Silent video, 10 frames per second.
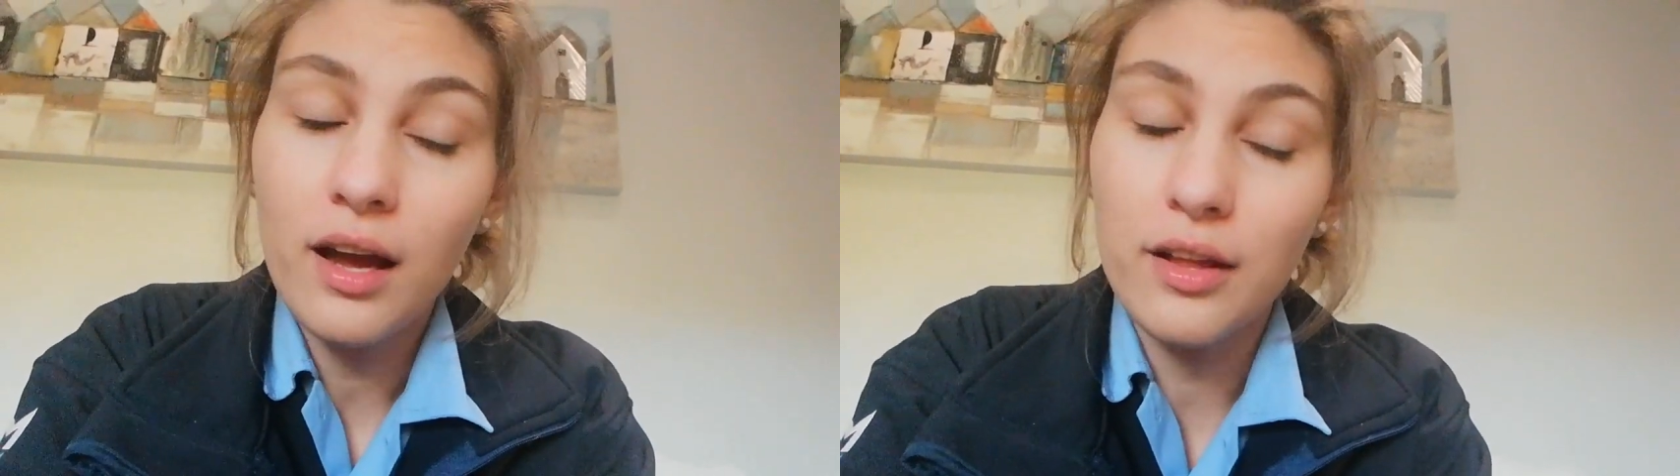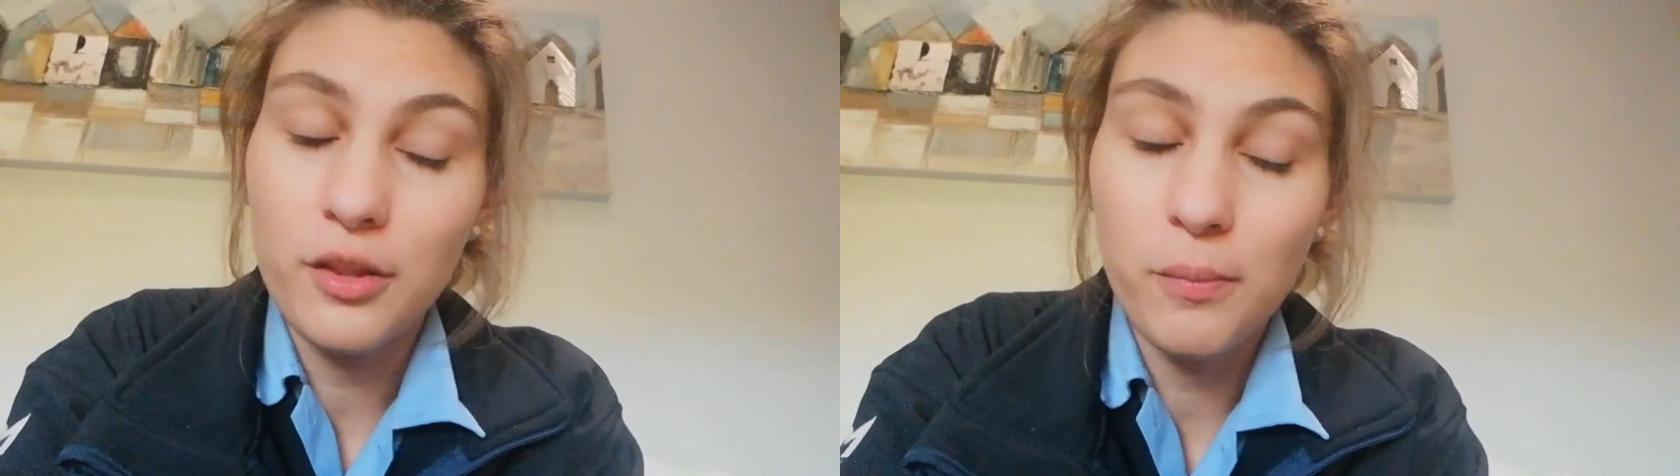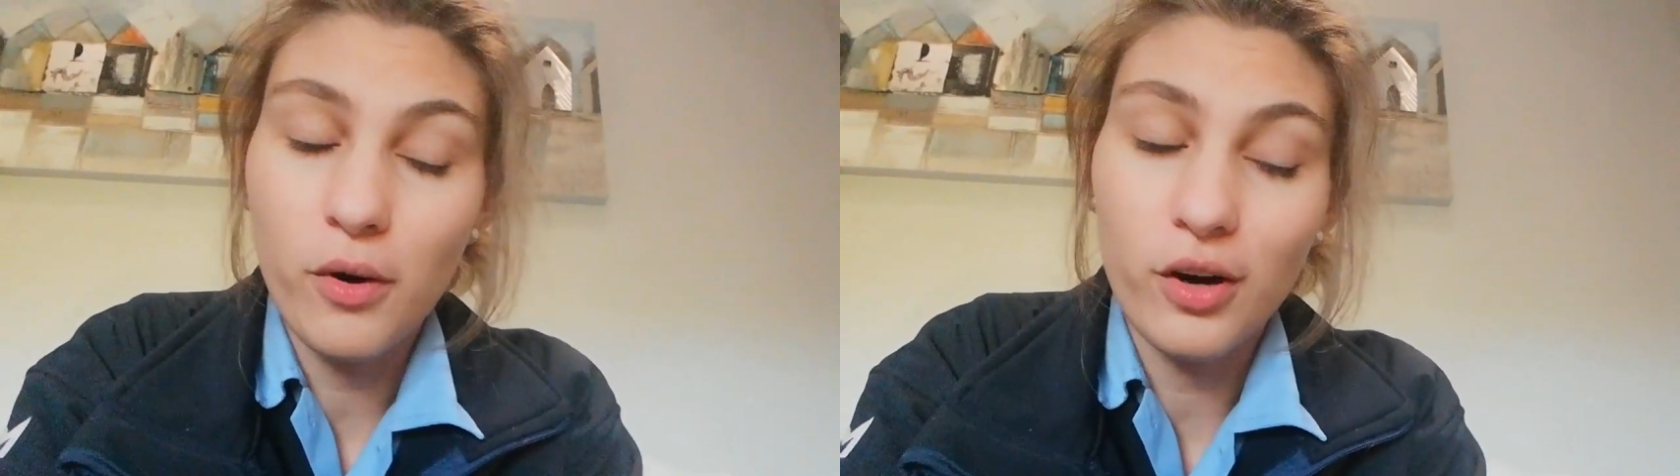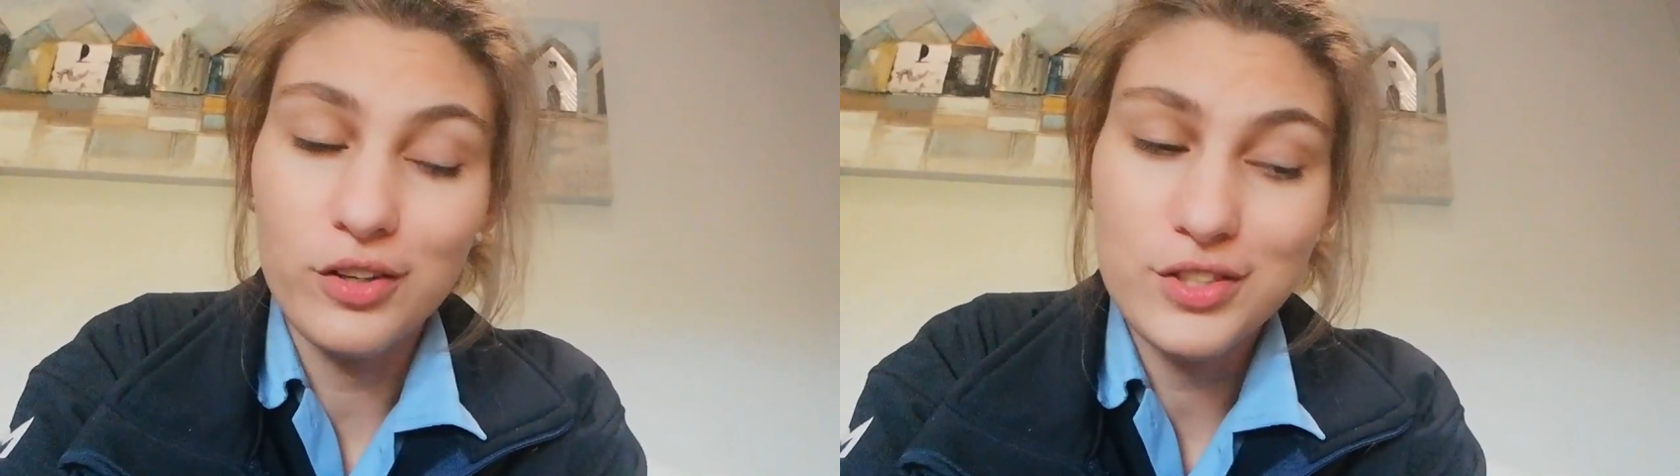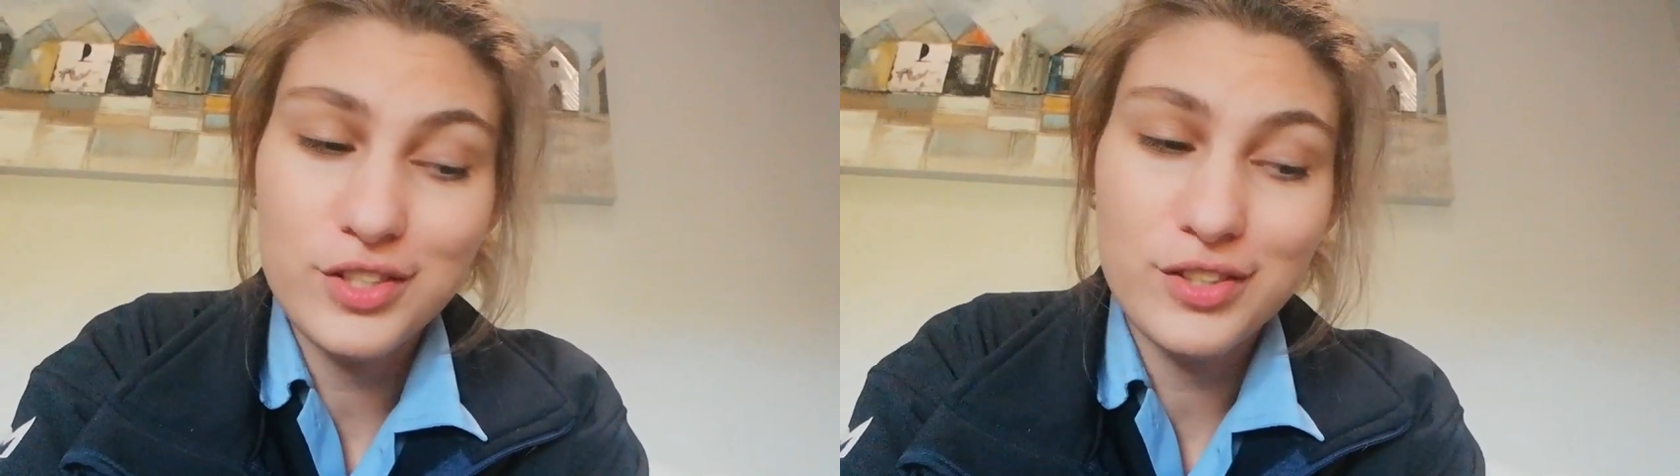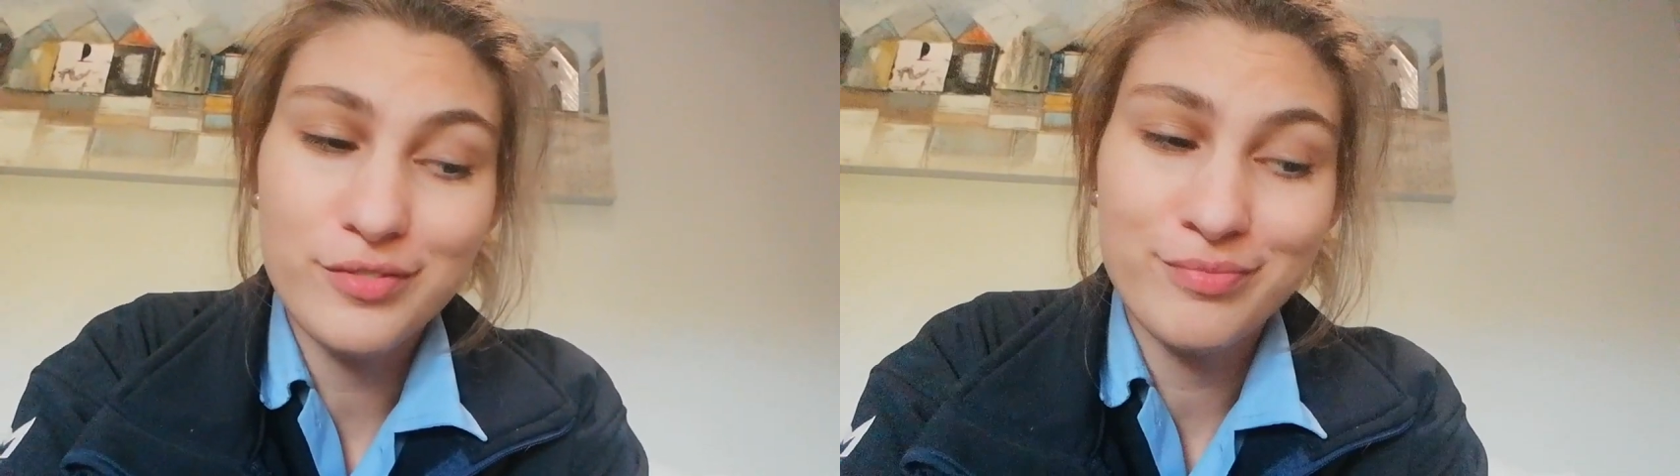in the past